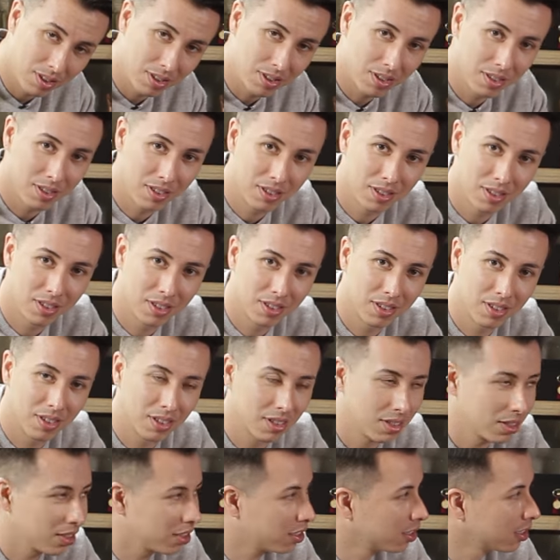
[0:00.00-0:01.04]

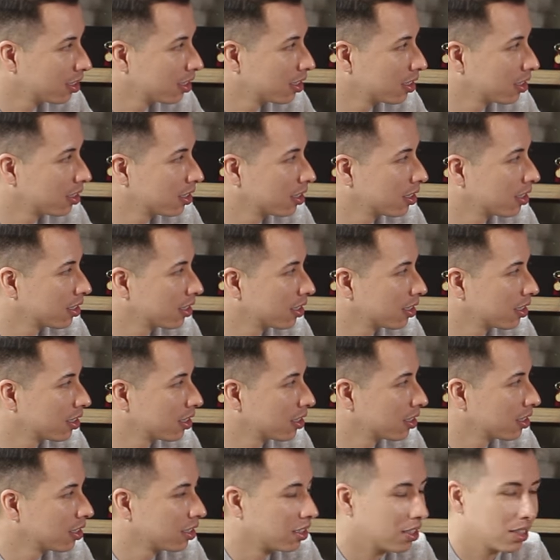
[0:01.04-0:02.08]

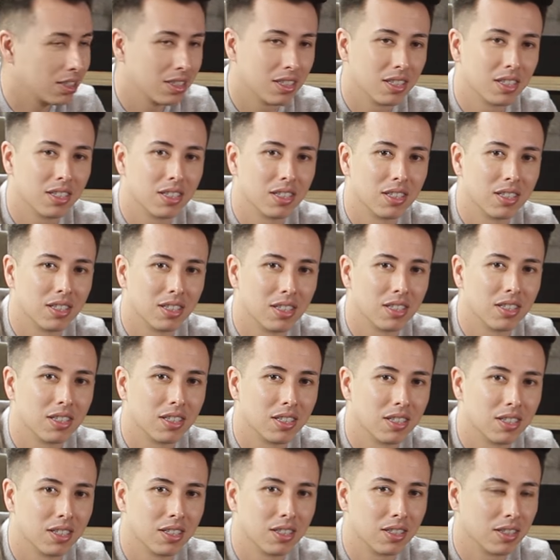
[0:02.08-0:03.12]

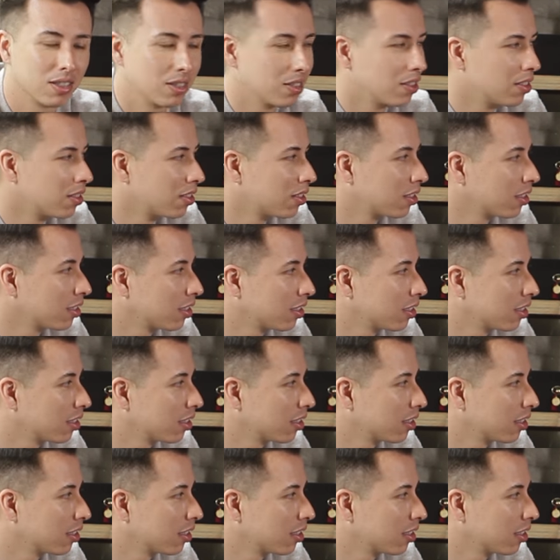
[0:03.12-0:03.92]
No words are spoken by the person on screen.